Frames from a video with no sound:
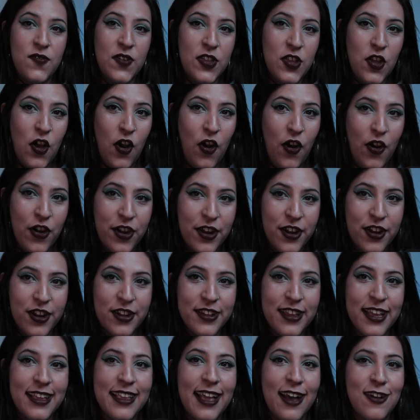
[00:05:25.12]
even hotter
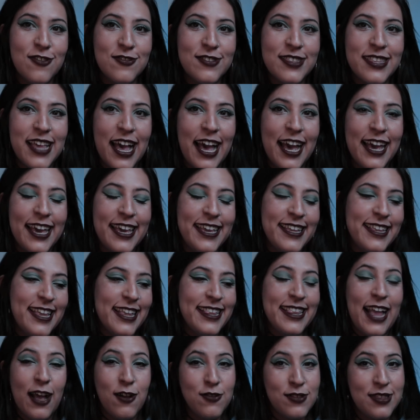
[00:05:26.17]
than outside,
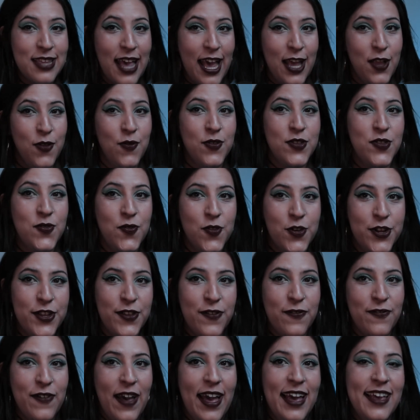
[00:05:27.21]
and outside was
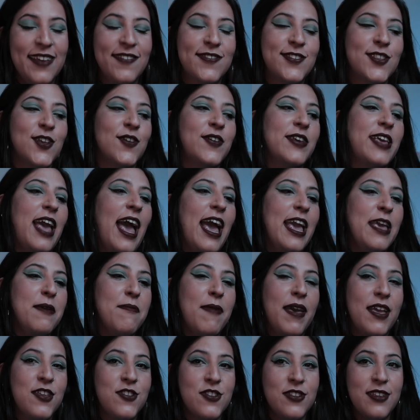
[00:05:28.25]
45, so I
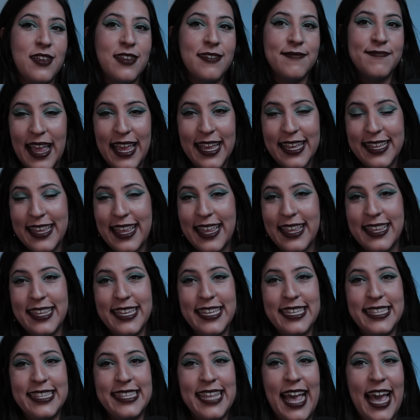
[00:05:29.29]
imagine like that
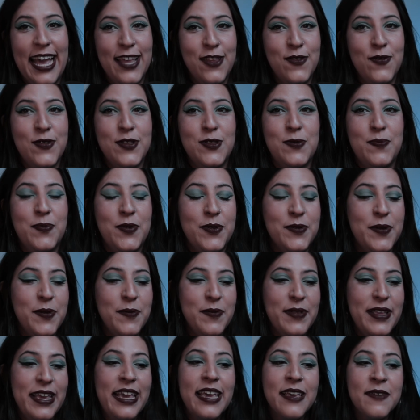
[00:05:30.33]
inside was
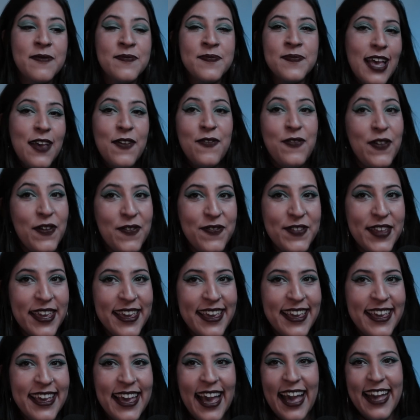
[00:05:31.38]
probably 50,
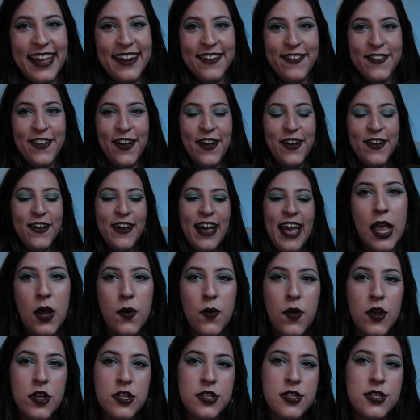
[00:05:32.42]
I don't know. There
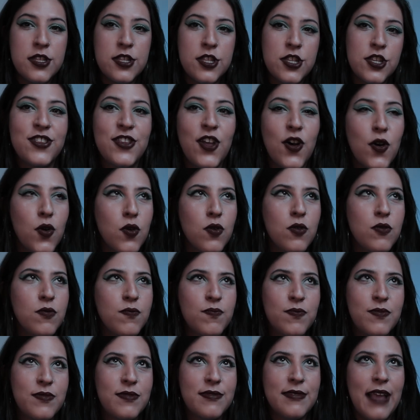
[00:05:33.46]
was no
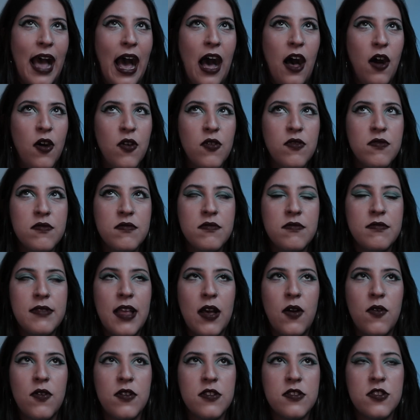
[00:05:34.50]
town,
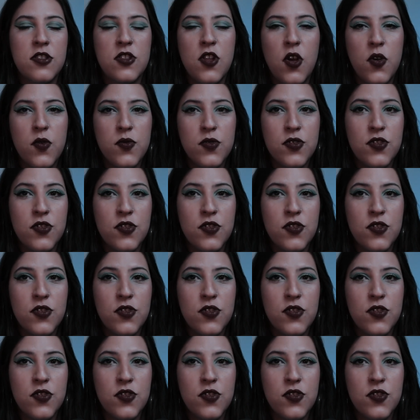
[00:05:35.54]
there was no